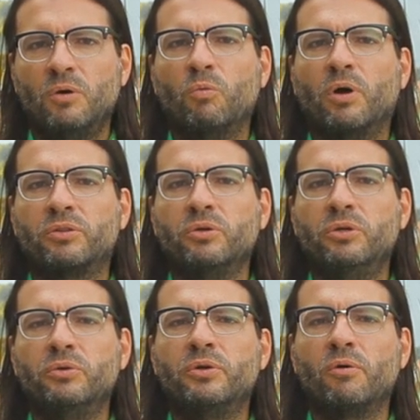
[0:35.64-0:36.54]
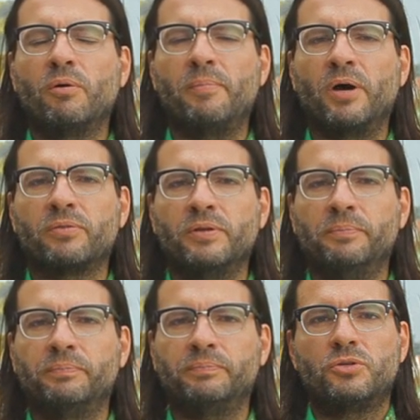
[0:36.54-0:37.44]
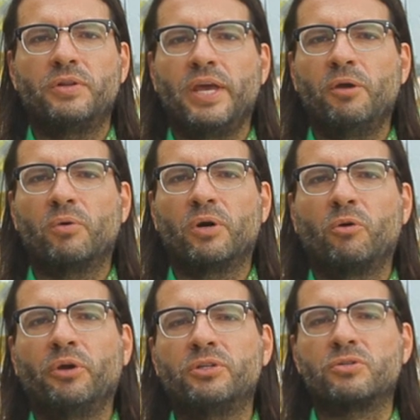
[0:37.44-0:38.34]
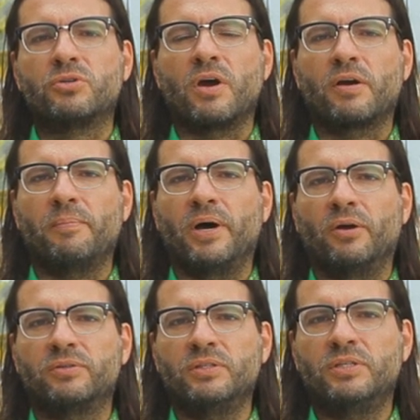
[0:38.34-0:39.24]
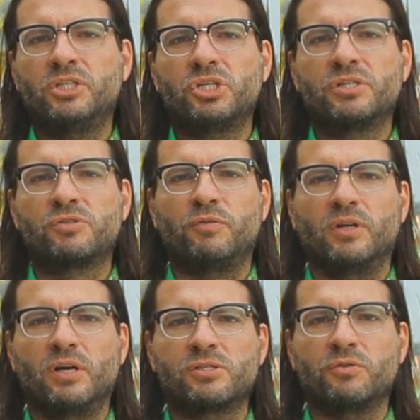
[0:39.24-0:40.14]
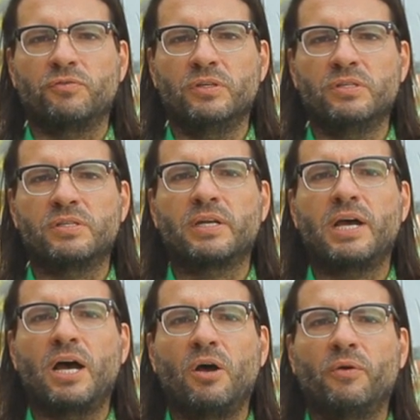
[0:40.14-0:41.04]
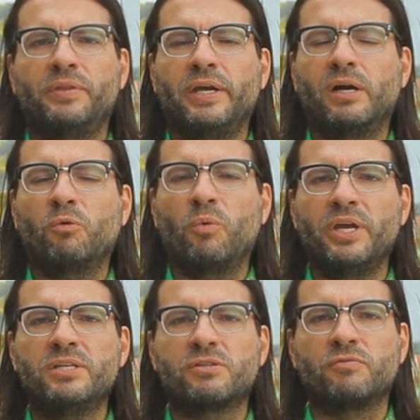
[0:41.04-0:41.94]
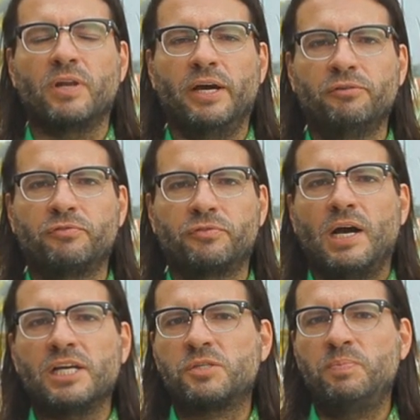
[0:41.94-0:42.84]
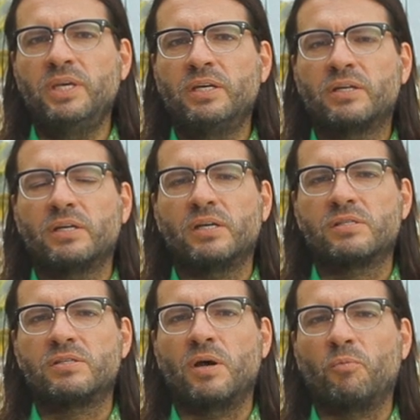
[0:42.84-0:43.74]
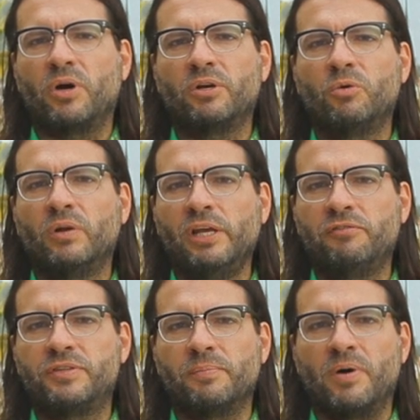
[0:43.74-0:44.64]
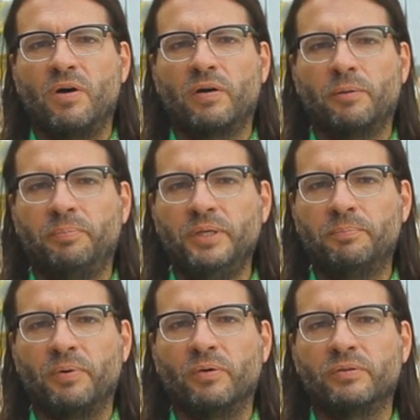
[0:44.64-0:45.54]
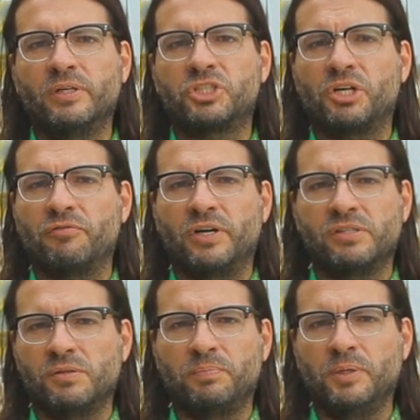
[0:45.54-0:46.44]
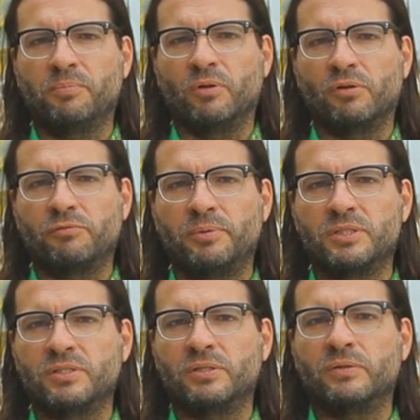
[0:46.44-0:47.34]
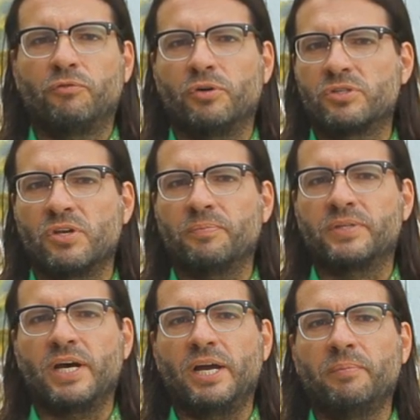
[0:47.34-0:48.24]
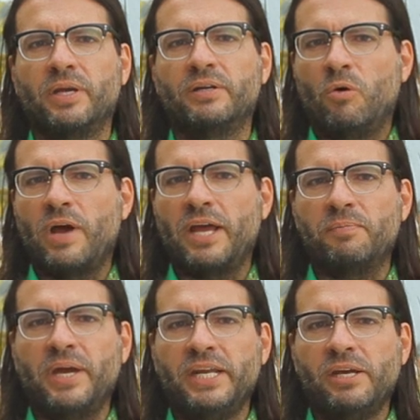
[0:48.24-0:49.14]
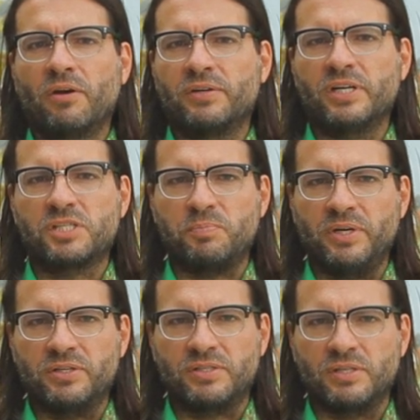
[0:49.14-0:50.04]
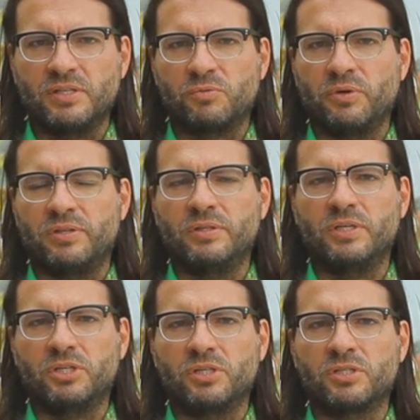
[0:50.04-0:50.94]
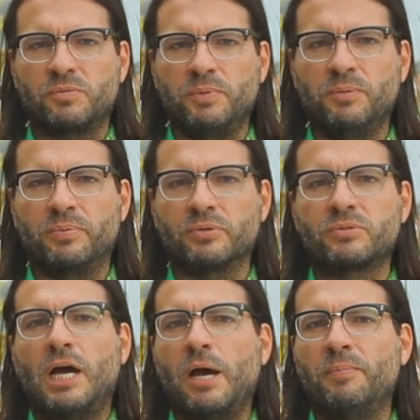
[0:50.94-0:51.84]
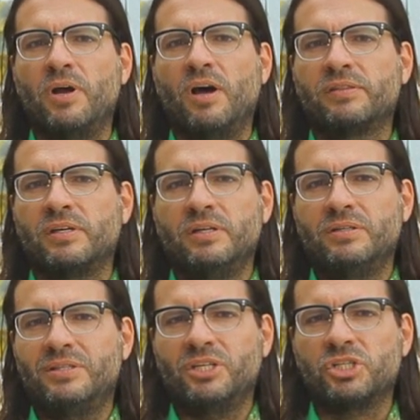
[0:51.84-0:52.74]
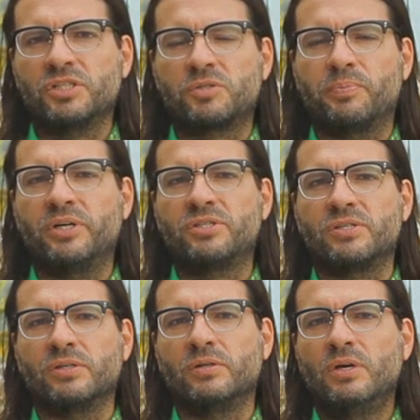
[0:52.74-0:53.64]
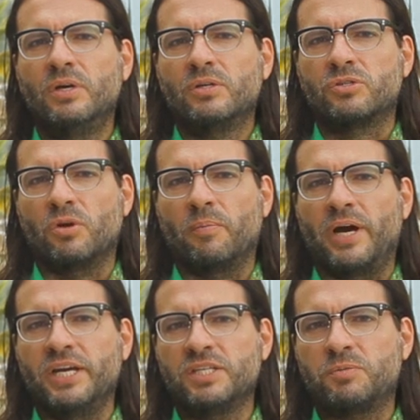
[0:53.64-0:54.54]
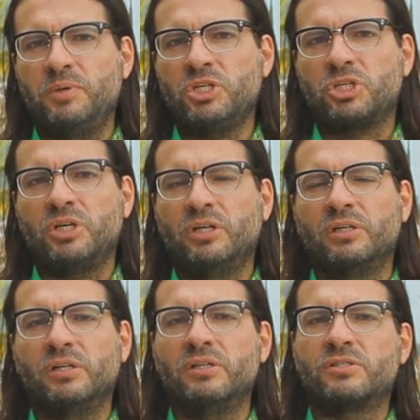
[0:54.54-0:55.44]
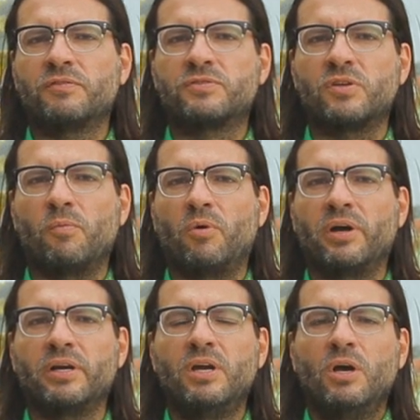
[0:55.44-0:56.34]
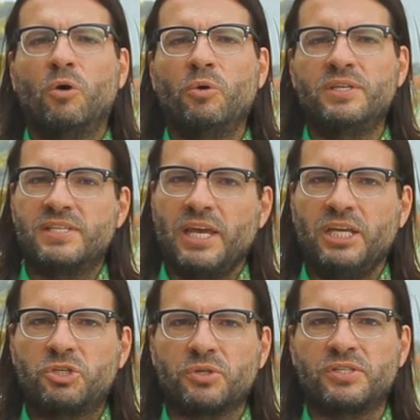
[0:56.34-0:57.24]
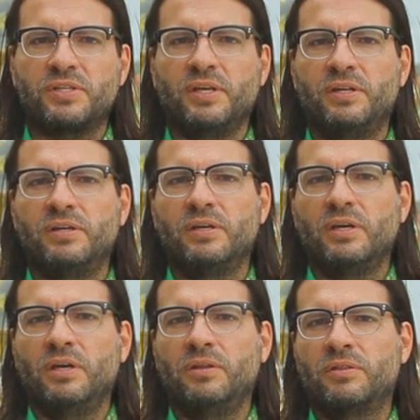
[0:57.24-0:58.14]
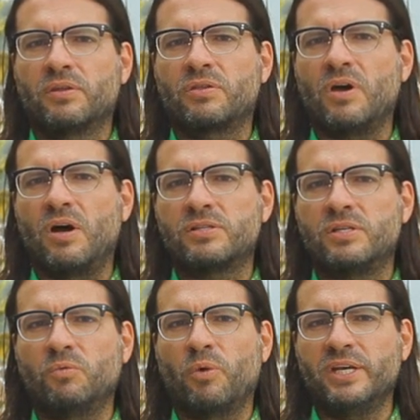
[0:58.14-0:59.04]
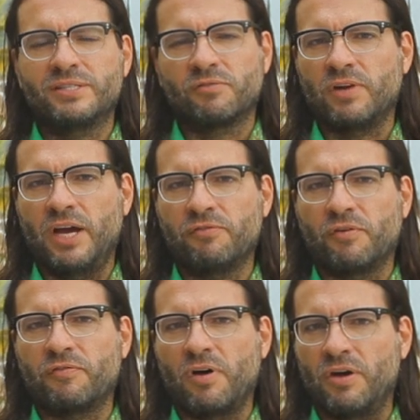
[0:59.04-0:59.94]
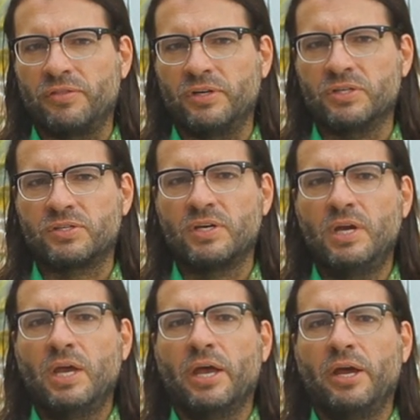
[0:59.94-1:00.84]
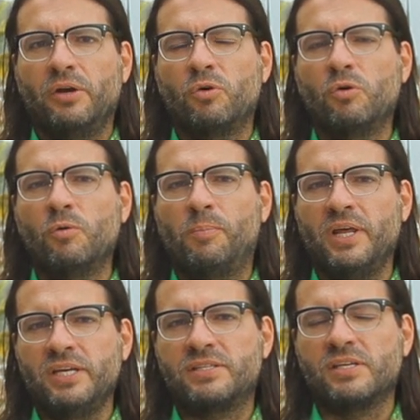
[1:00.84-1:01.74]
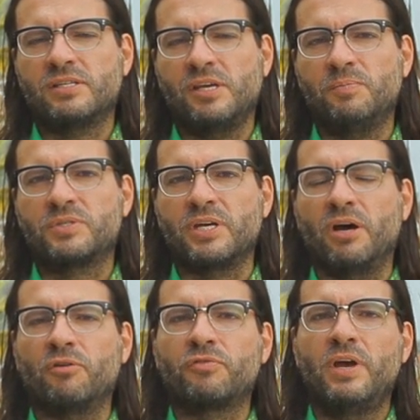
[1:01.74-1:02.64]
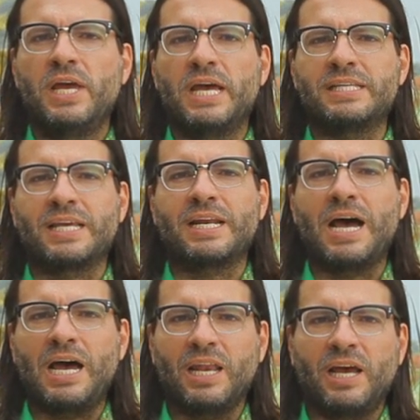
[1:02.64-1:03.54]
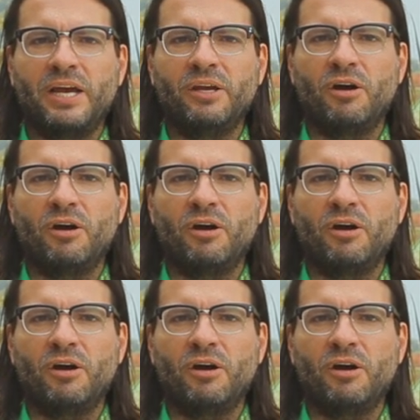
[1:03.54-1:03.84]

What do you know about them? Today we're going to talk about indigenous philosophies and how they are ways of life. I speak as someone who lived among a people, the Xavante people of Brazil, for some time and who had many other experiences with indigenous peoples. I'm not an indigenous person, so my speech here is of someone who is interested in the thoughts and ways of life of others and who places himself as an ally